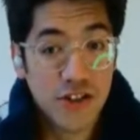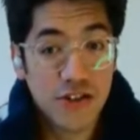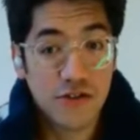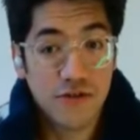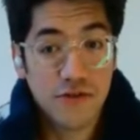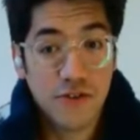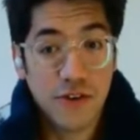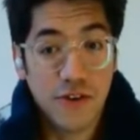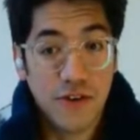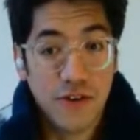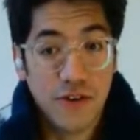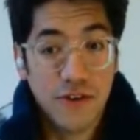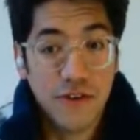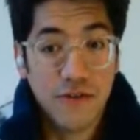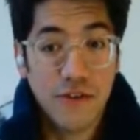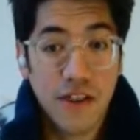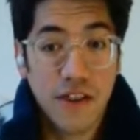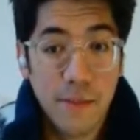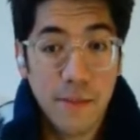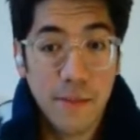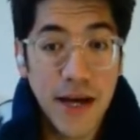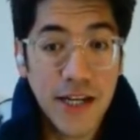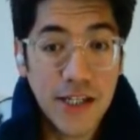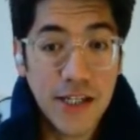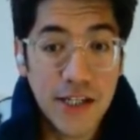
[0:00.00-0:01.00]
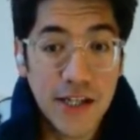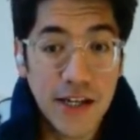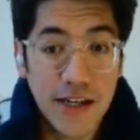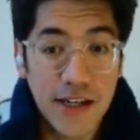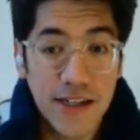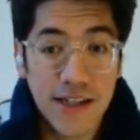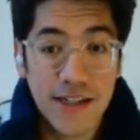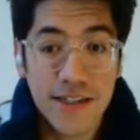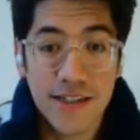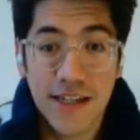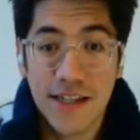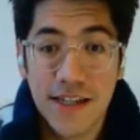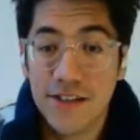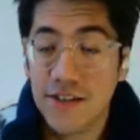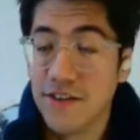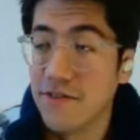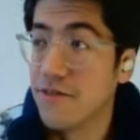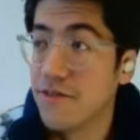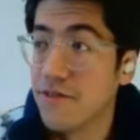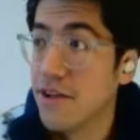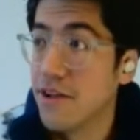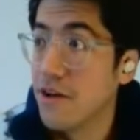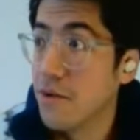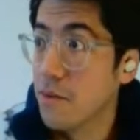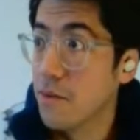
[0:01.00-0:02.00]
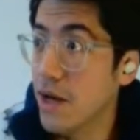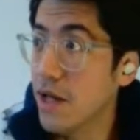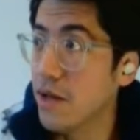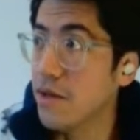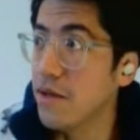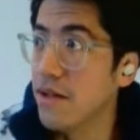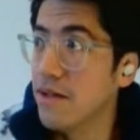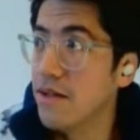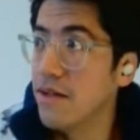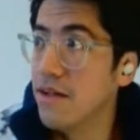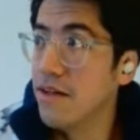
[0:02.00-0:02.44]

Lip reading: for the better, in the sense of, well,